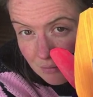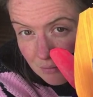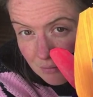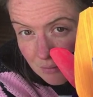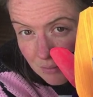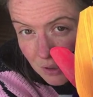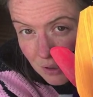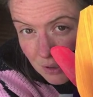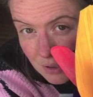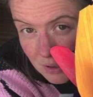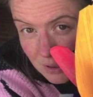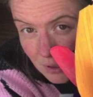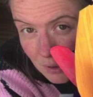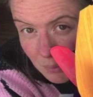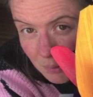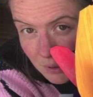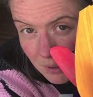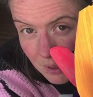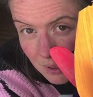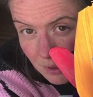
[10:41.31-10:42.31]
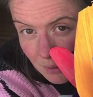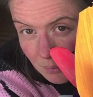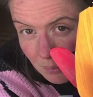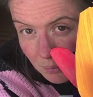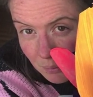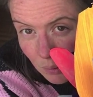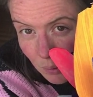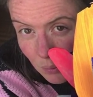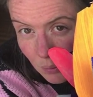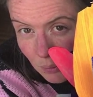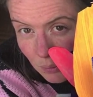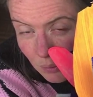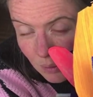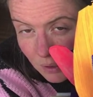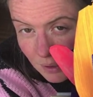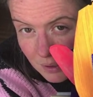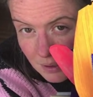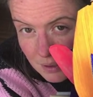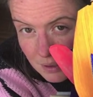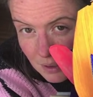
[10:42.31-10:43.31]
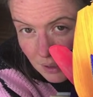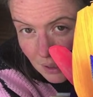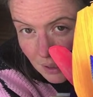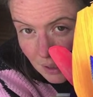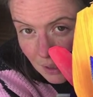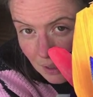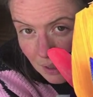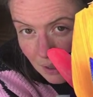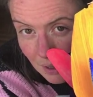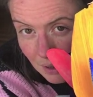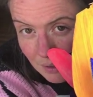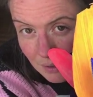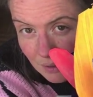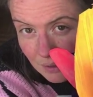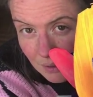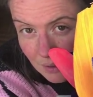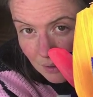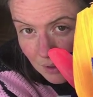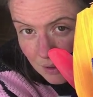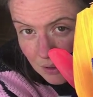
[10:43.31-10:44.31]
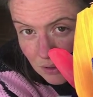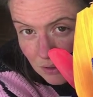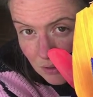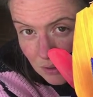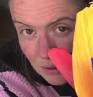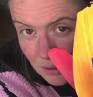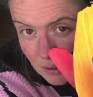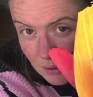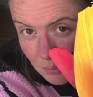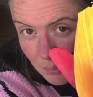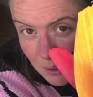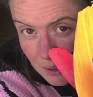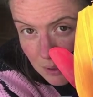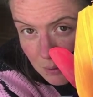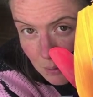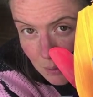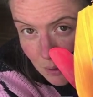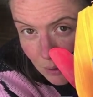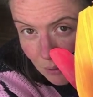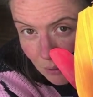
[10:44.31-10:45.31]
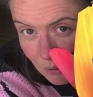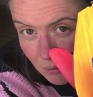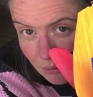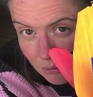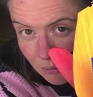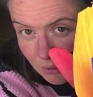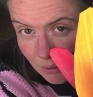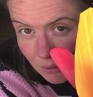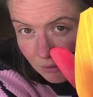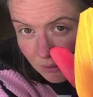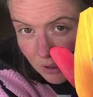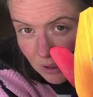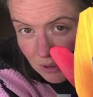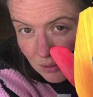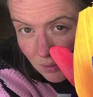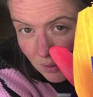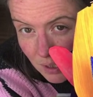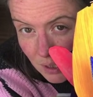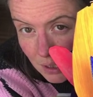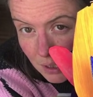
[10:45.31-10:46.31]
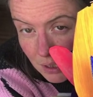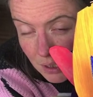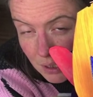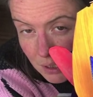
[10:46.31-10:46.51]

looks a little bit like a boat, I'd say, and this really reminds me of a fish fin.